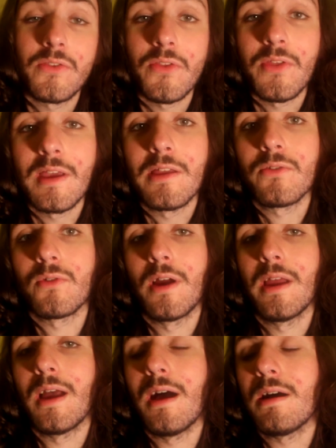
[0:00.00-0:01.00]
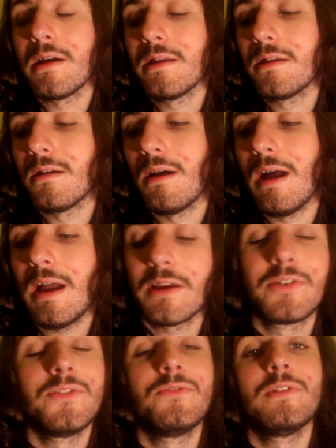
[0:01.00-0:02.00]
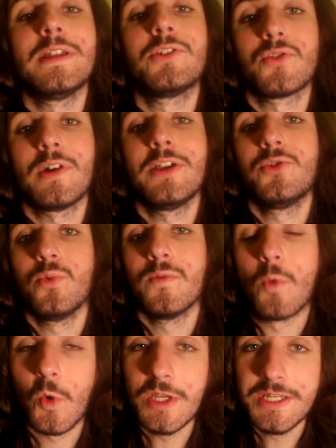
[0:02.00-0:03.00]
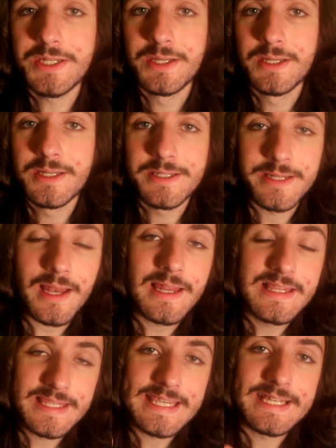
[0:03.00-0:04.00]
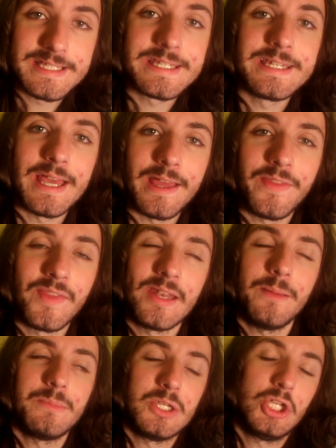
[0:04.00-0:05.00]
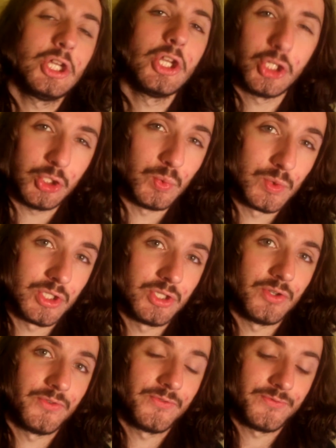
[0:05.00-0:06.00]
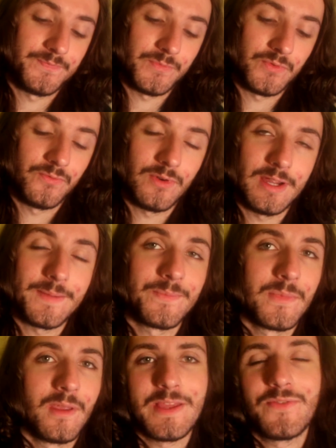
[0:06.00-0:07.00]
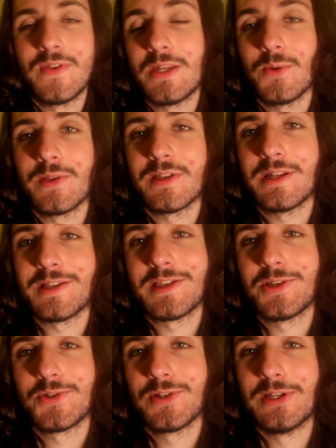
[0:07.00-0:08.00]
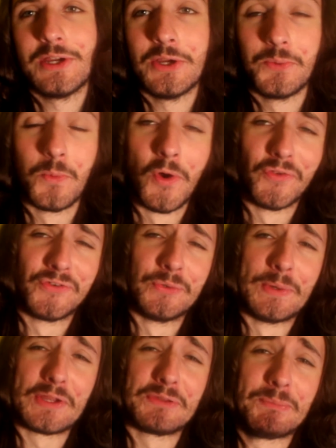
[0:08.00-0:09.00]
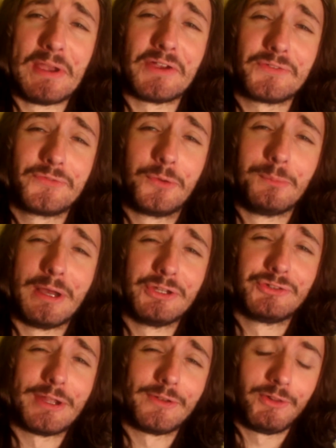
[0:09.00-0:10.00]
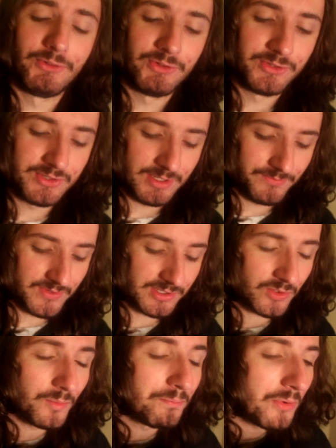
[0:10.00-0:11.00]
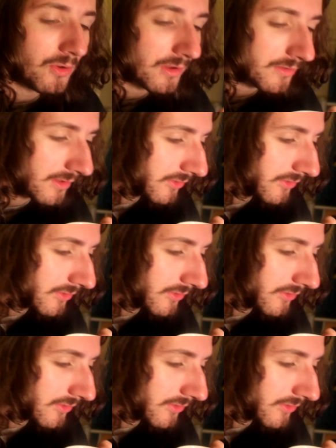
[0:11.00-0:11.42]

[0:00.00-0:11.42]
the thing is, right, I actively try to avoid telling the internet that I'm gonna do stuff, right? This video is essentially a what to expect from my channel type video. Bollocks, I